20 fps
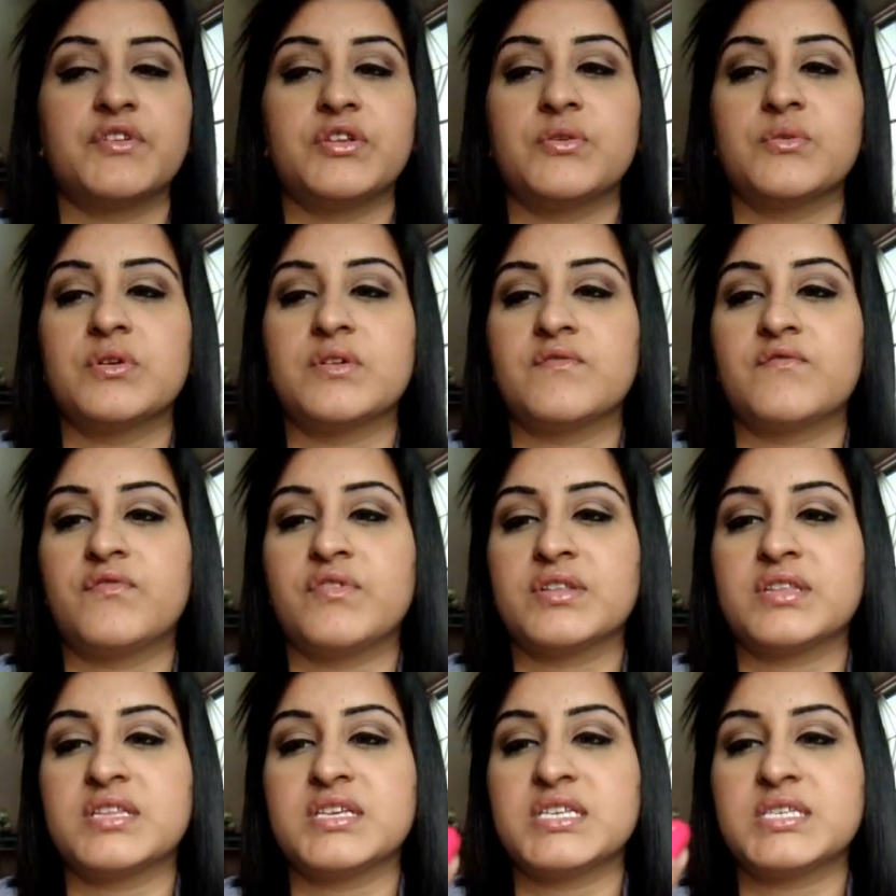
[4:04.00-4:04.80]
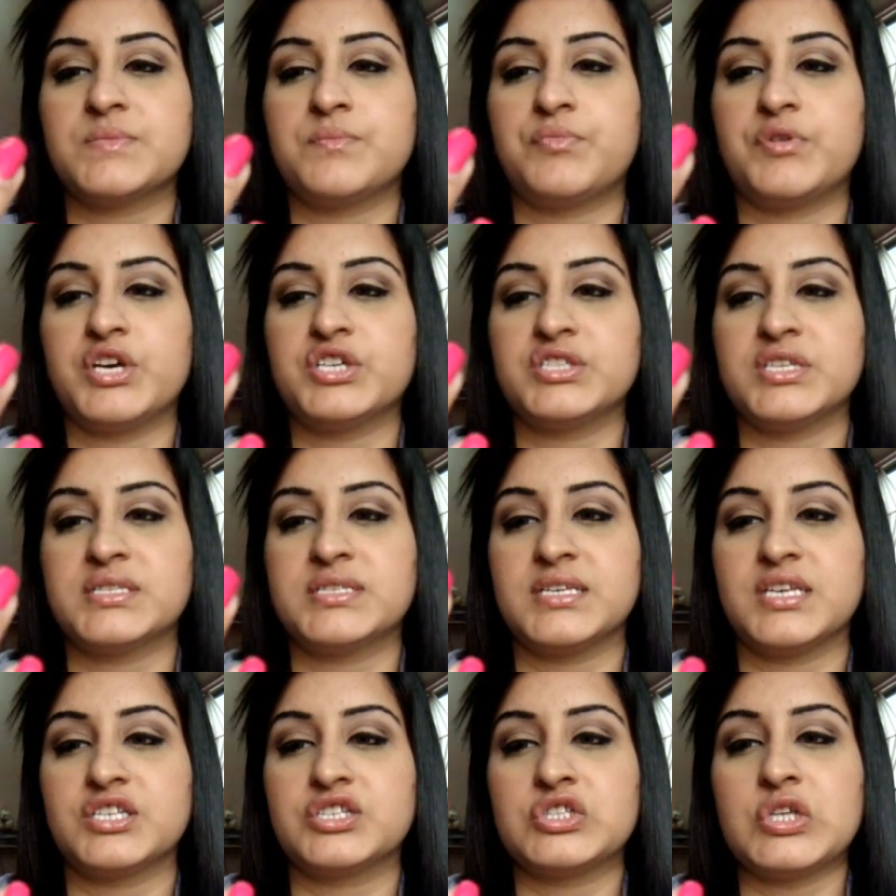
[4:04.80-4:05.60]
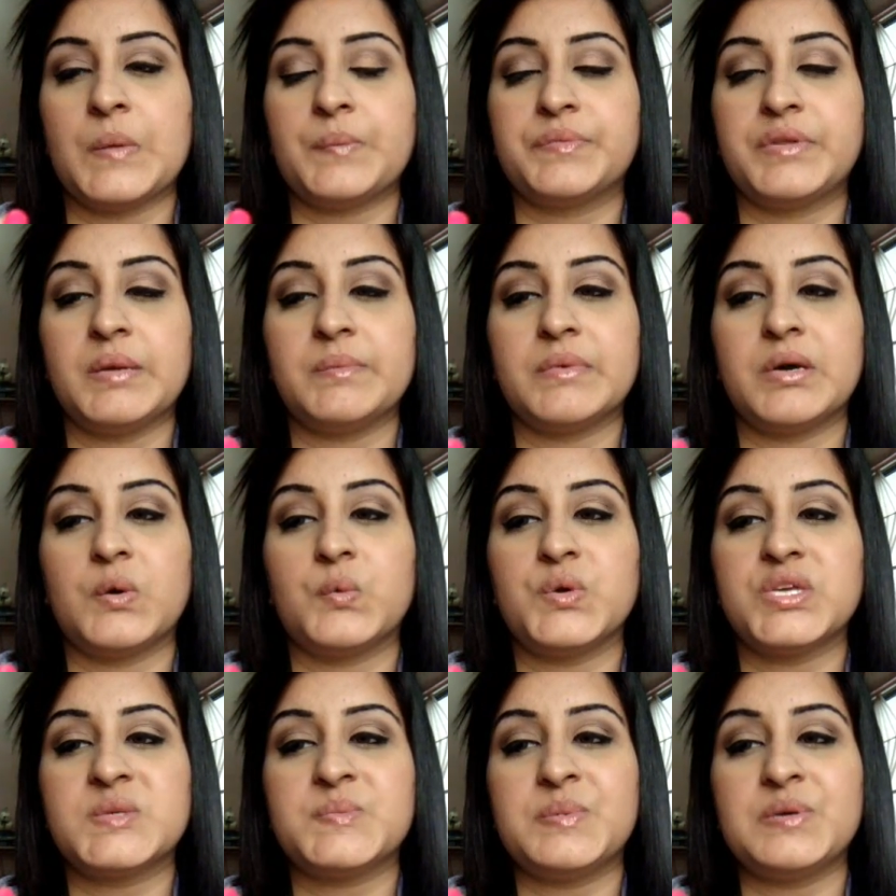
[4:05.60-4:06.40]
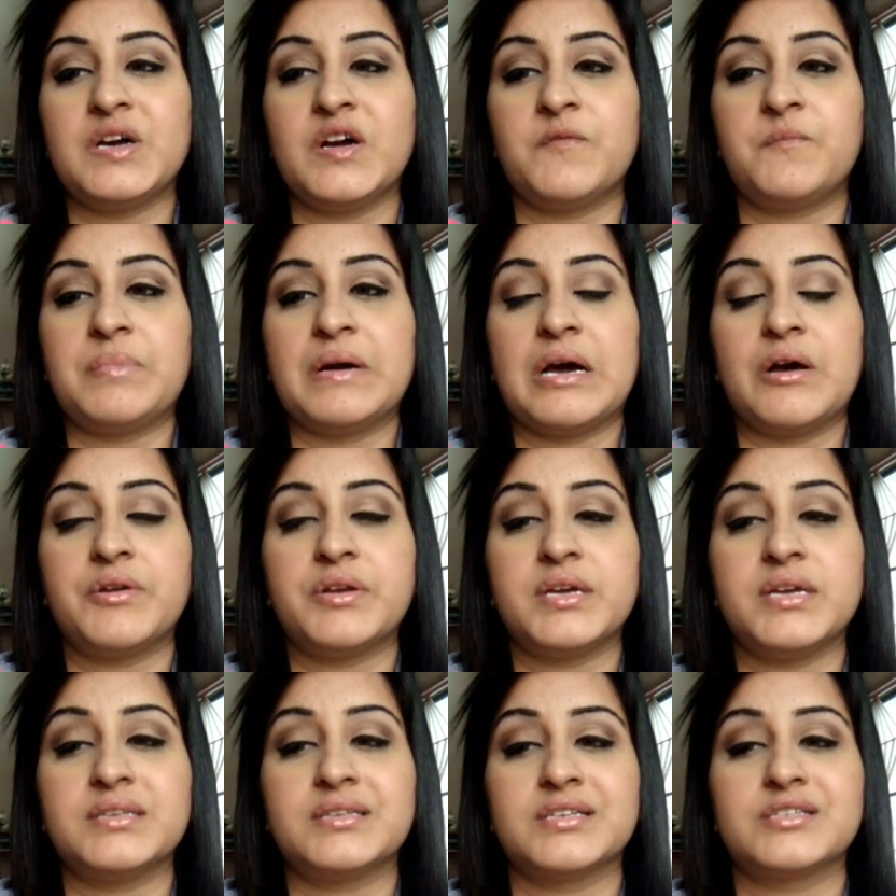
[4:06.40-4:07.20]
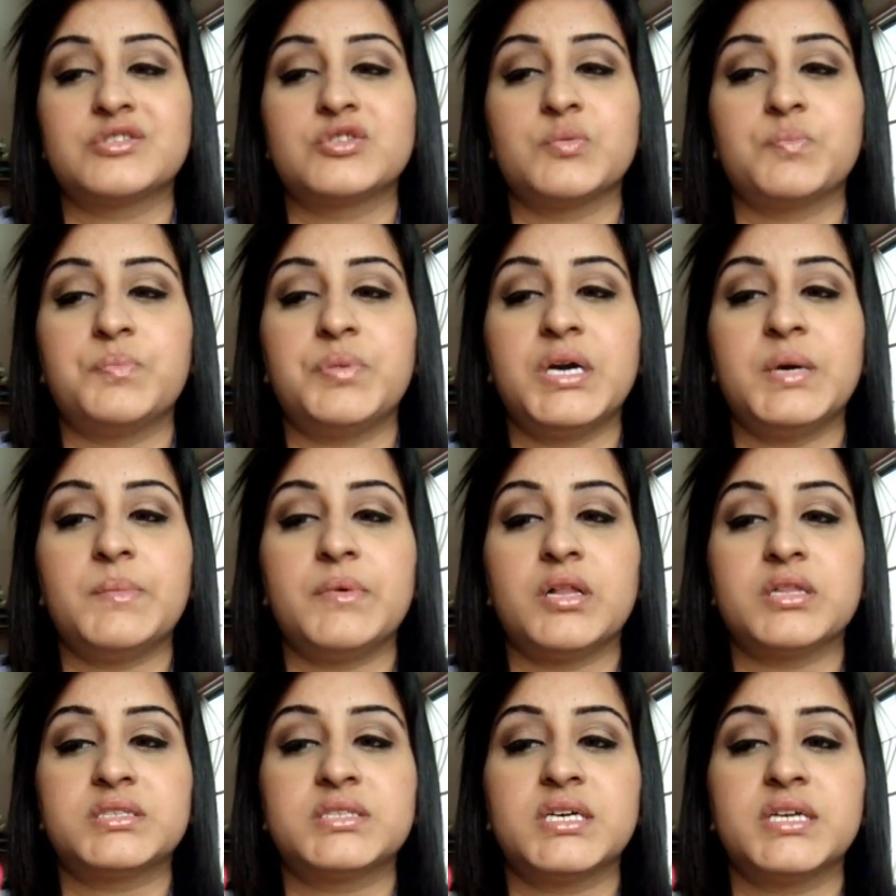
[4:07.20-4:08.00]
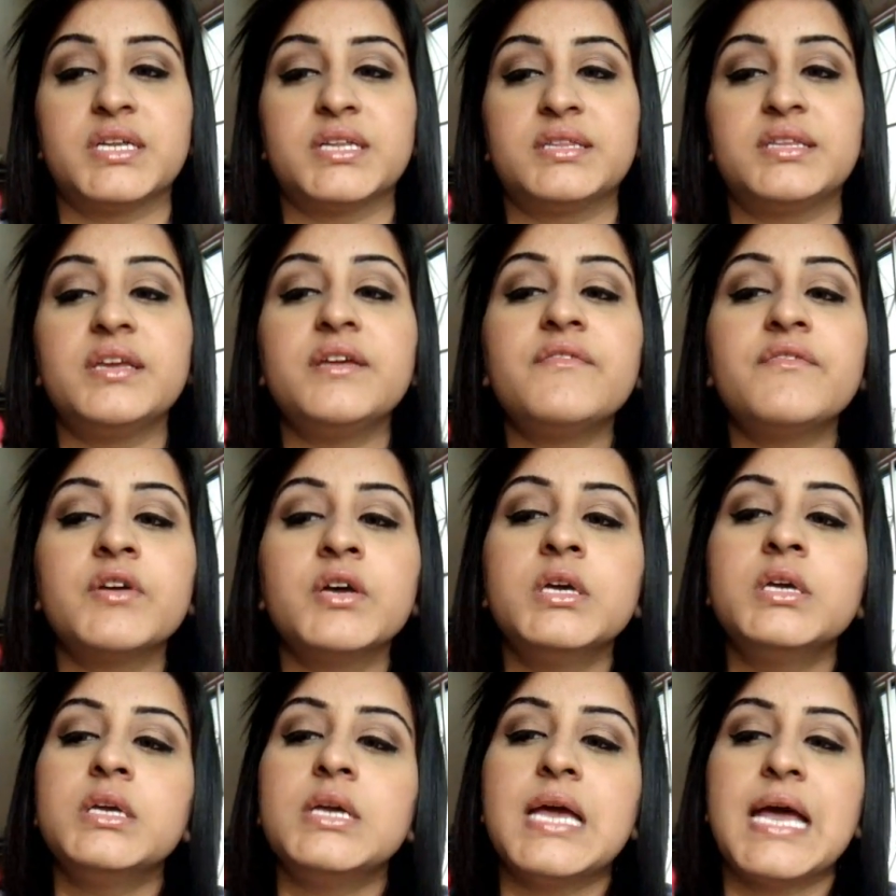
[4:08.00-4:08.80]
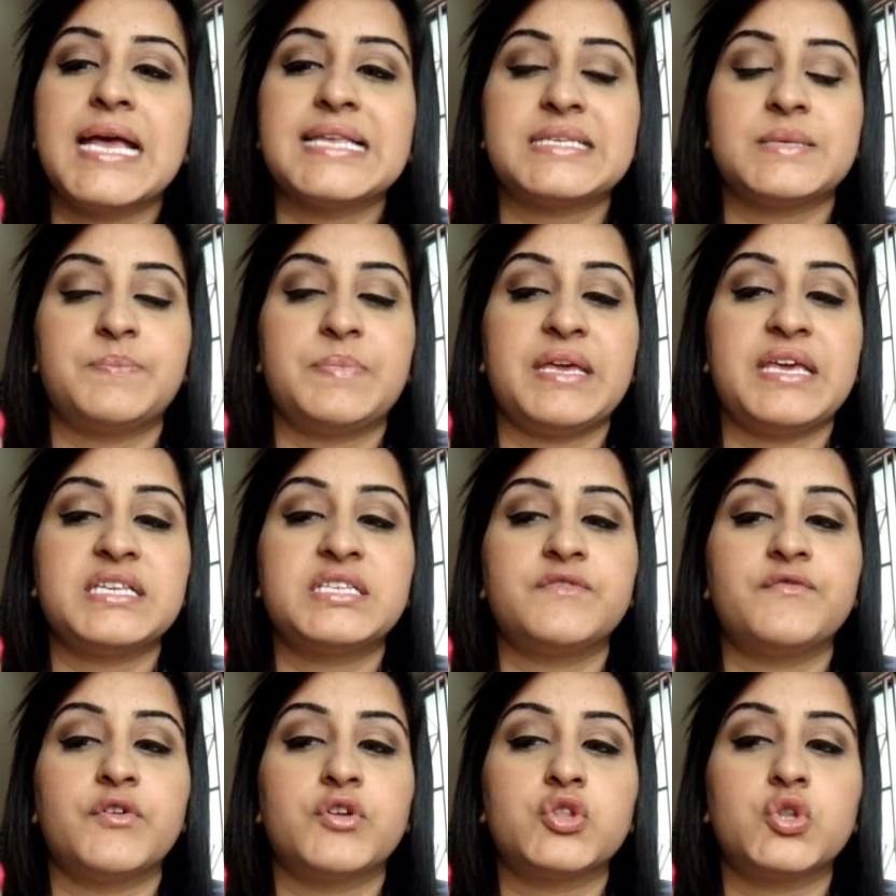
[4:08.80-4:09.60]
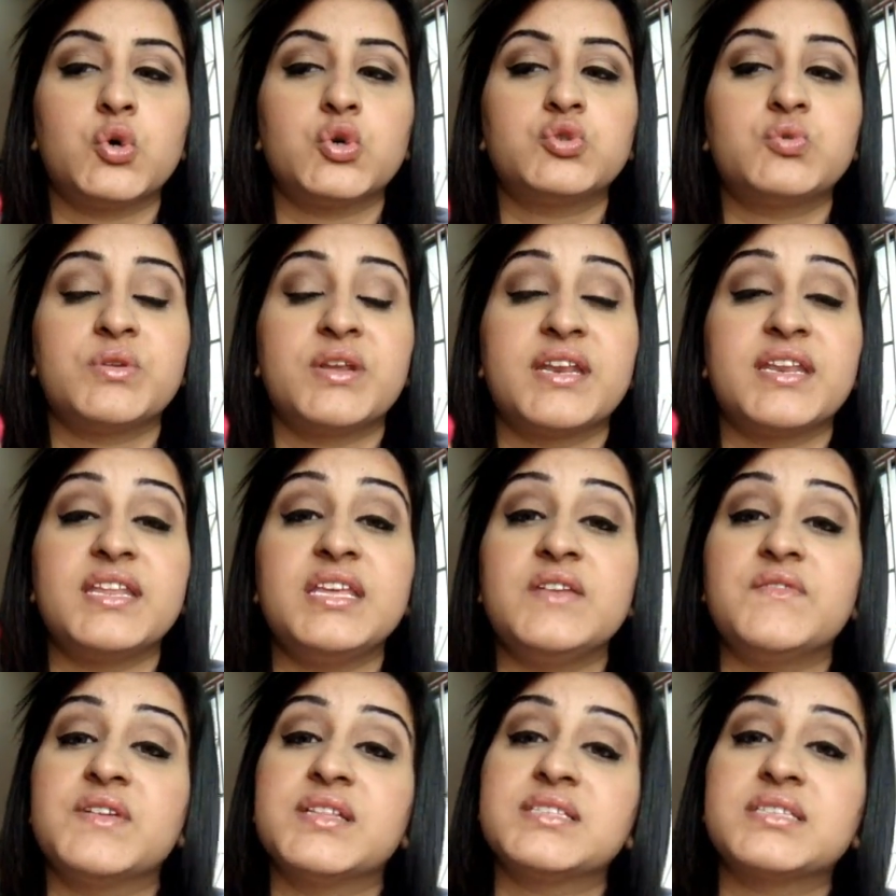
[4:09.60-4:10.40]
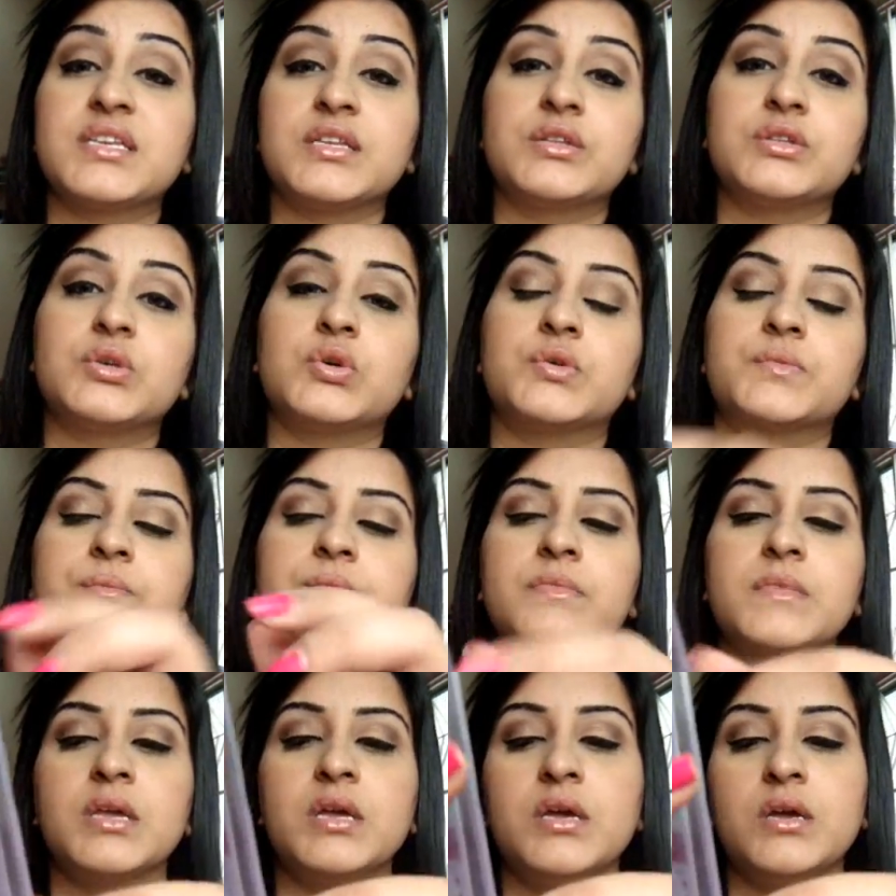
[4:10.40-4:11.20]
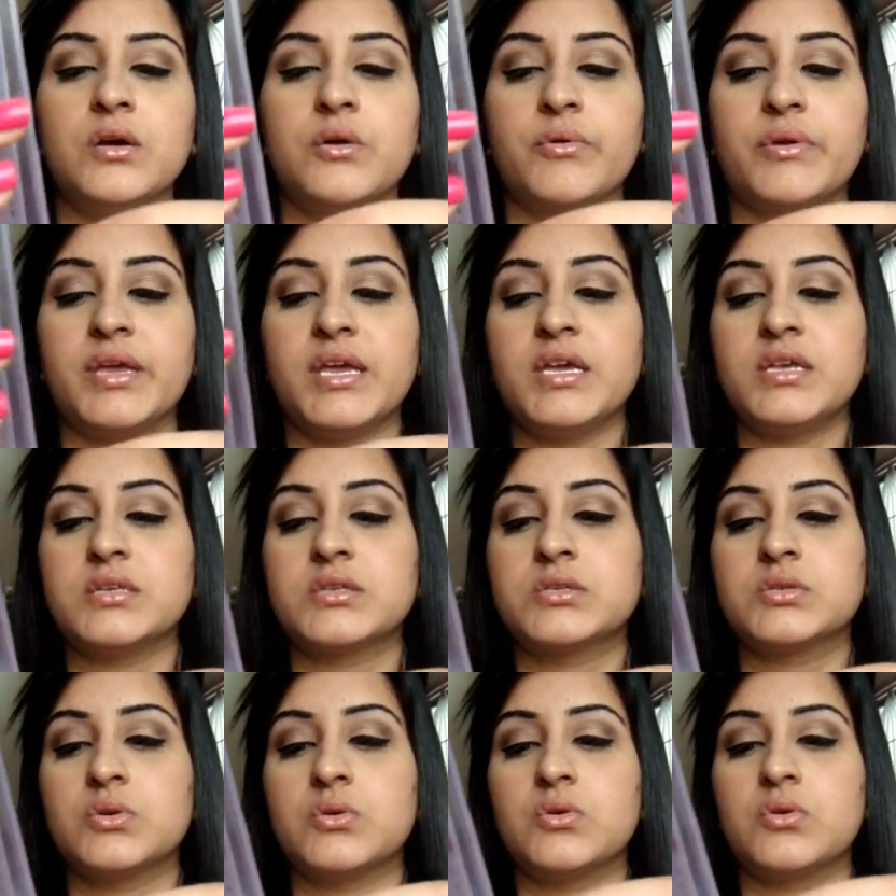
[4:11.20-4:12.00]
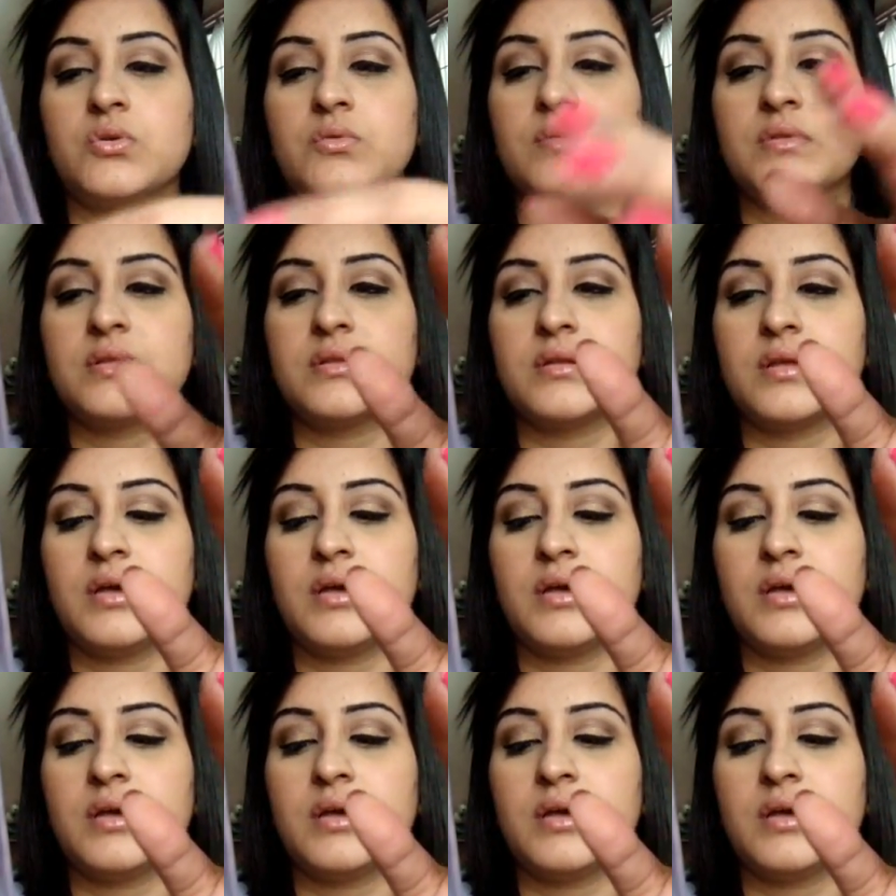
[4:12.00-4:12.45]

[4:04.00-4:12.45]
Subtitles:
for you. For this brush, it says, top tip, a whisper of powder is a superb alternative as a base for those with an even skin tone. Okay, so